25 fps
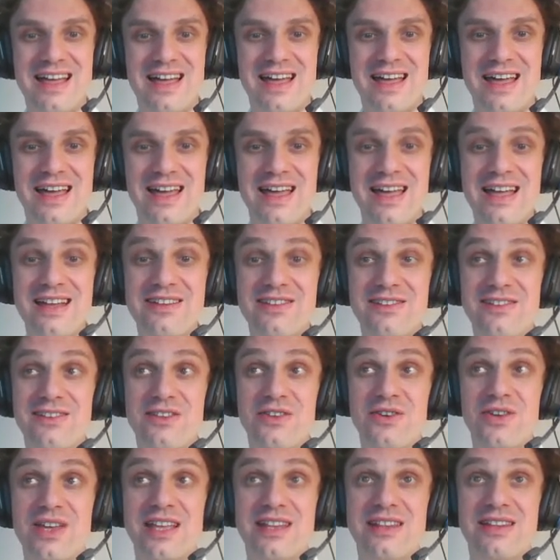And
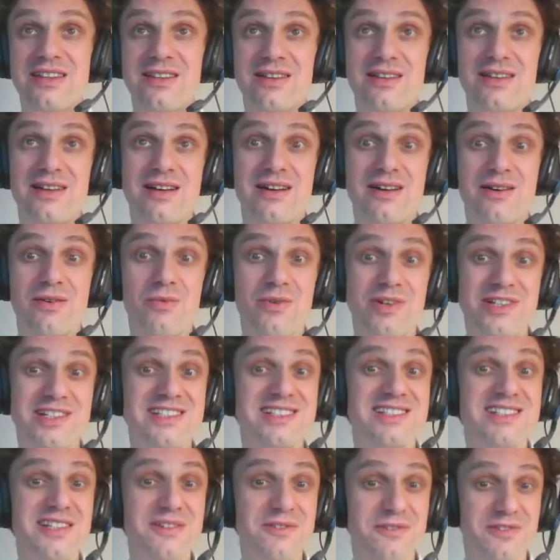you can, what
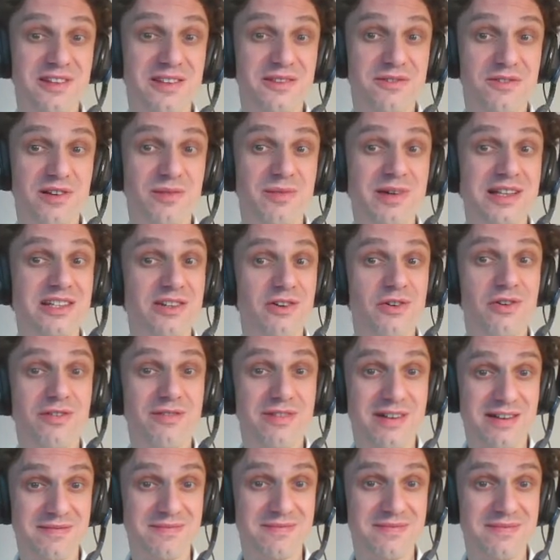is different from
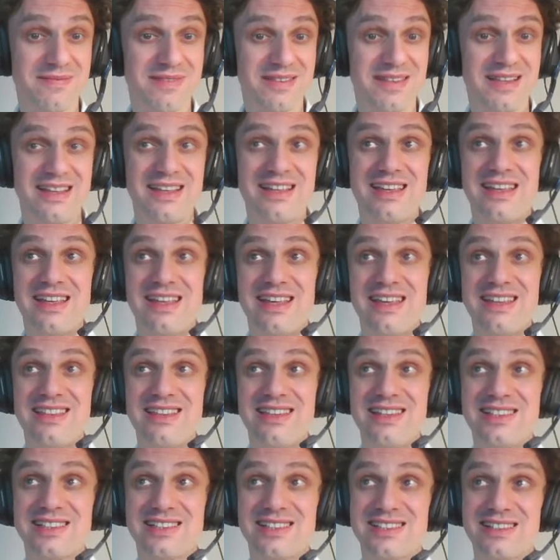ANCOVA? In
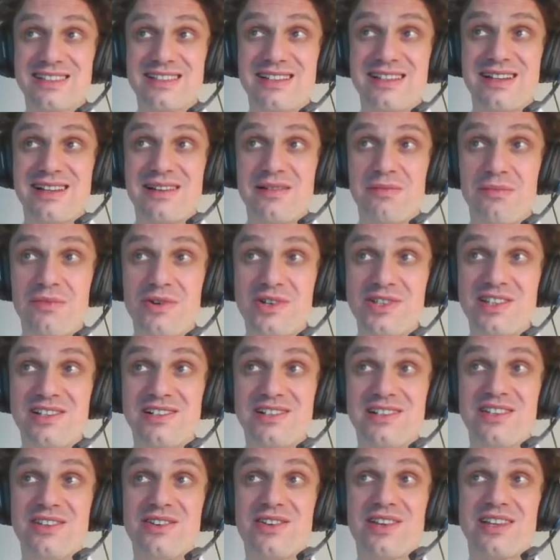this
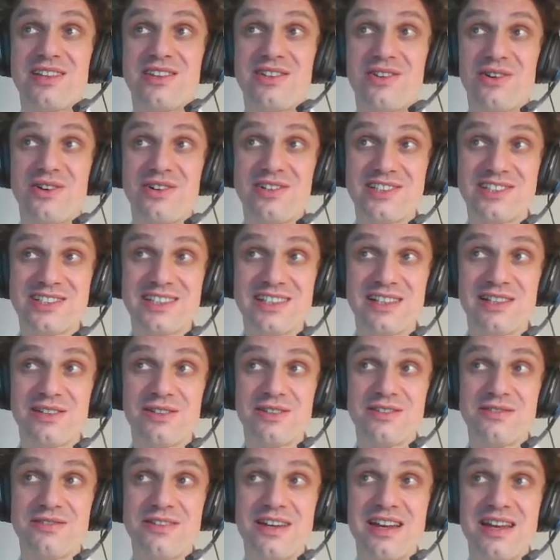model, you can also
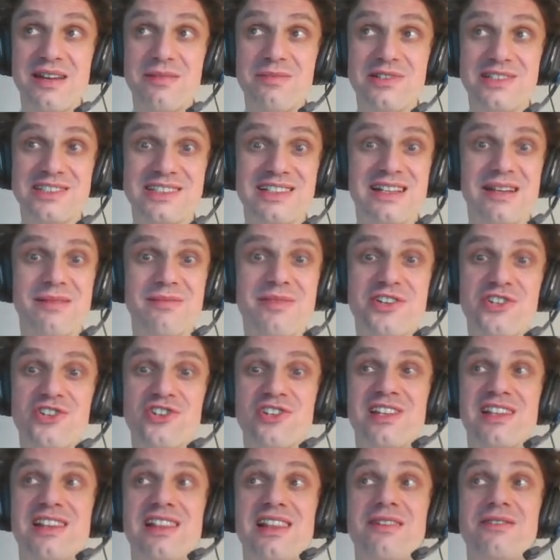include variables that are
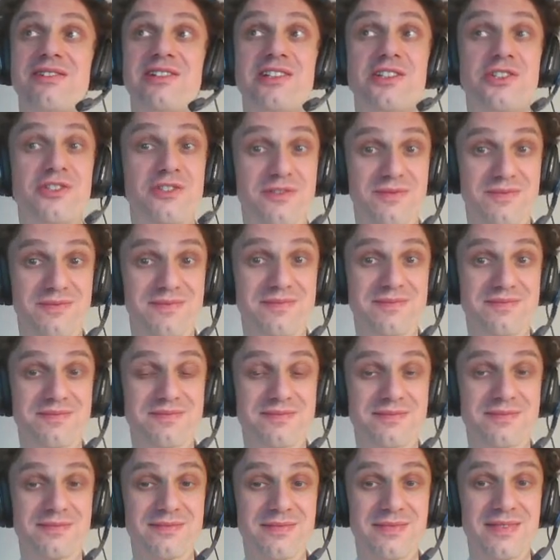measured at level 2.
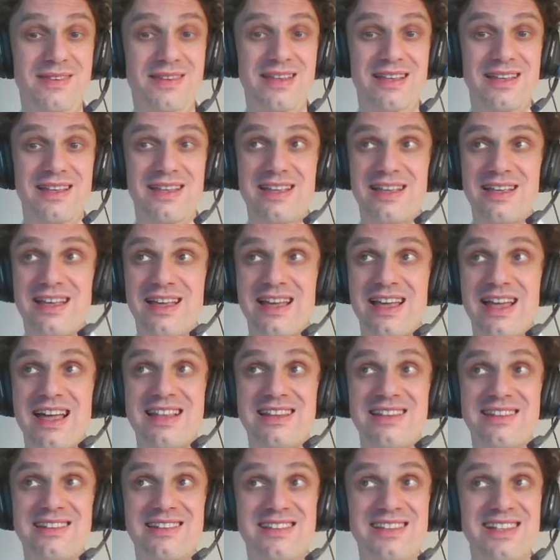
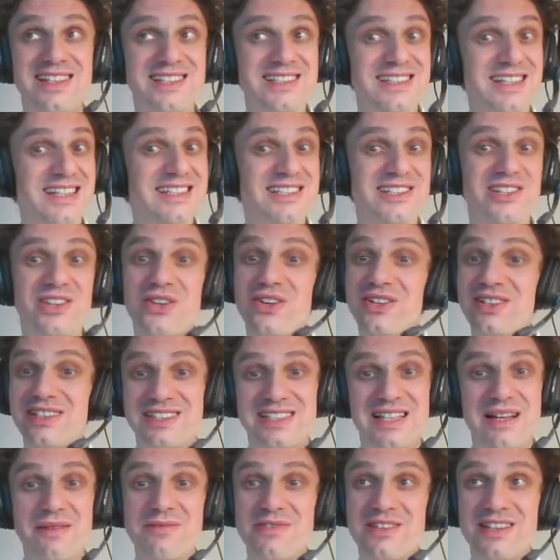And this is not
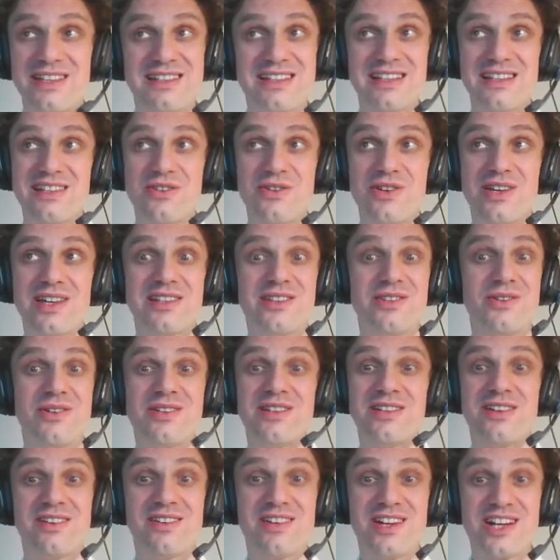something that you can do
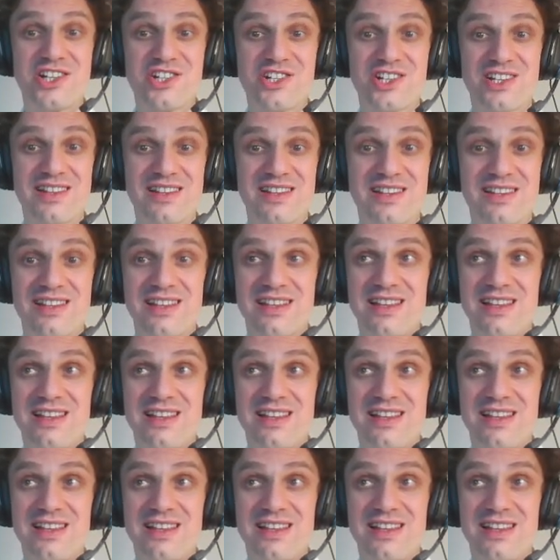in regression.